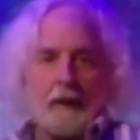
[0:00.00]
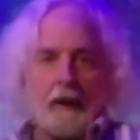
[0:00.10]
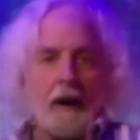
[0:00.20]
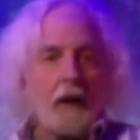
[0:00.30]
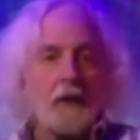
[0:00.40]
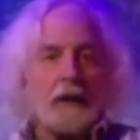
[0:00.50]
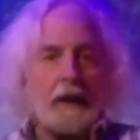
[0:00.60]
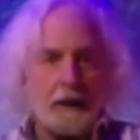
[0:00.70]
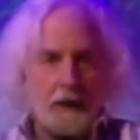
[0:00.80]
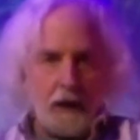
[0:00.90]
utterly
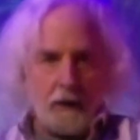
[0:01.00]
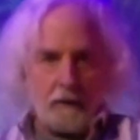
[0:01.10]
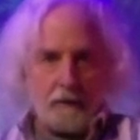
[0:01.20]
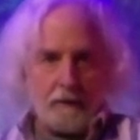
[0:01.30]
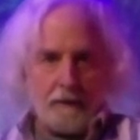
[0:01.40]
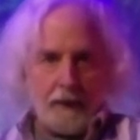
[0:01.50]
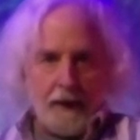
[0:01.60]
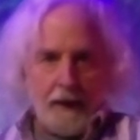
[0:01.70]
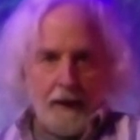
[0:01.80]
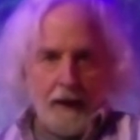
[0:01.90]
unknown,
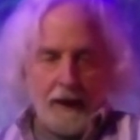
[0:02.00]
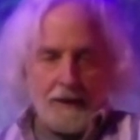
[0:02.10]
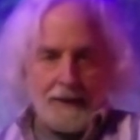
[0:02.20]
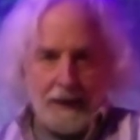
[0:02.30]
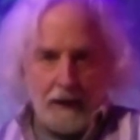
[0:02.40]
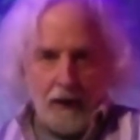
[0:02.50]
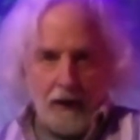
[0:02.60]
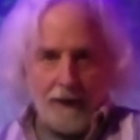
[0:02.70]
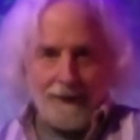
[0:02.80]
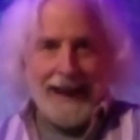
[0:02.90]

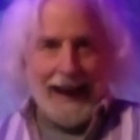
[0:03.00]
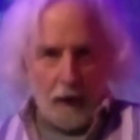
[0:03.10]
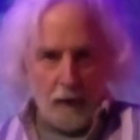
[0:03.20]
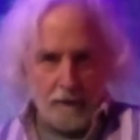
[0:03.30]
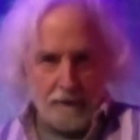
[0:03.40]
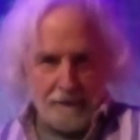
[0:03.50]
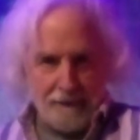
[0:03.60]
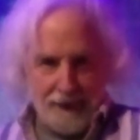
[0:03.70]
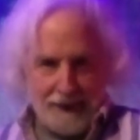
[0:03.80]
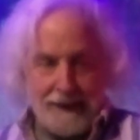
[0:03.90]
until now,
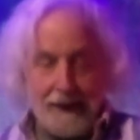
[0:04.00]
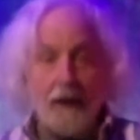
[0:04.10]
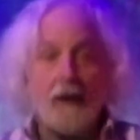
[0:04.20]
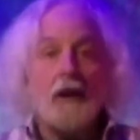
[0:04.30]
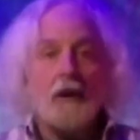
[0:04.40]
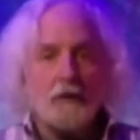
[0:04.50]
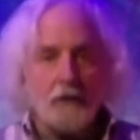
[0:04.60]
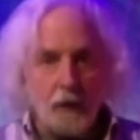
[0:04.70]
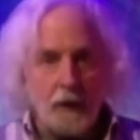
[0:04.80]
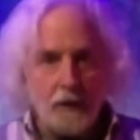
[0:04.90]
until
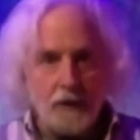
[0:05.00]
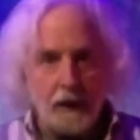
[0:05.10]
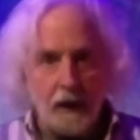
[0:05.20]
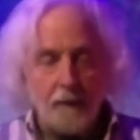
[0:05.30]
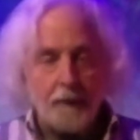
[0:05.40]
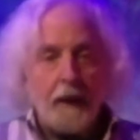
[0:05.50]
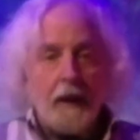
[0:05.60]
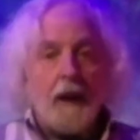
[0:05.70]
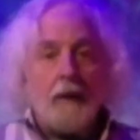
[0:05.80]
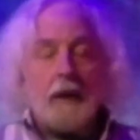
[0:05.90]
2 years ago.
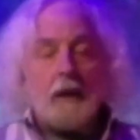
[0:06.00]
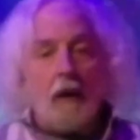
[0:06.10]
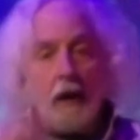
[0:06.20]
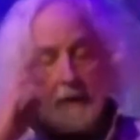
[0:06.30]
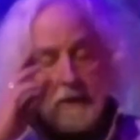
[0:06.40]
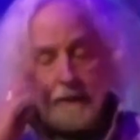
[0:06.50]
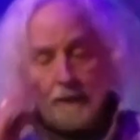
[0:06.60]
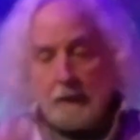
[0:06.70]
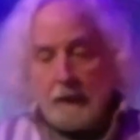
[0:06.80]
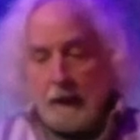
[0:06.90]
Because
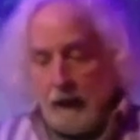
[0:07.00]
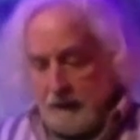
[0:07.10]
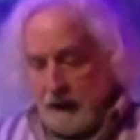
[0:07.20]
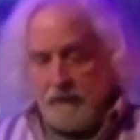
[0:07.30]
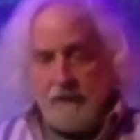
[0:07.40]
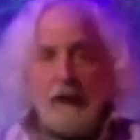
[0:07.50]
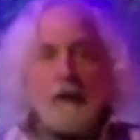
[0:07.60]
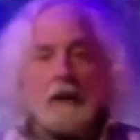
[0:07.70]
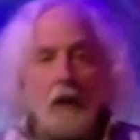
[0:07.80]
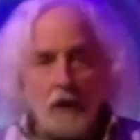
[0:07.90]
a
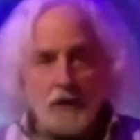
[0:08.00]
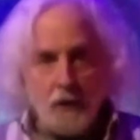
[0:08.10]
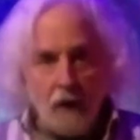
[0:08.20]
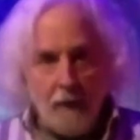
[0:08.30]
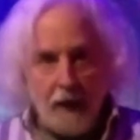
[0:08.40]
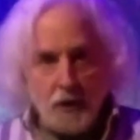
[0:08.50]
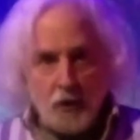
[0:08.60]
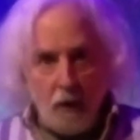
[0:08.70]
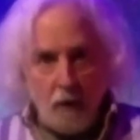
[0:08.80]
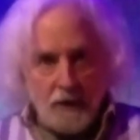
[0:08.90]
very long story made
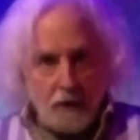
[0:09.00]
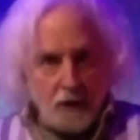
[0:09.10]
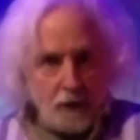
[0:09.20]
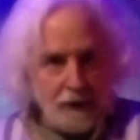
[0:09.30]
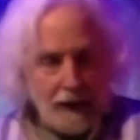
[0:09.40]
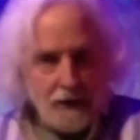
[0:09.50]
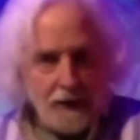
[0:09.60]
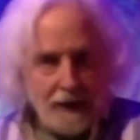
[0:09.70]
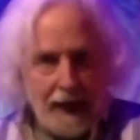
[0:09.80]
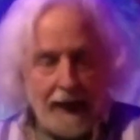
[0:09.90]
short was in
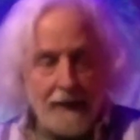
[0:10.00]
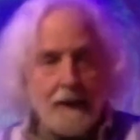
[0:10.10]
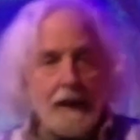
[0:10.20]
2008,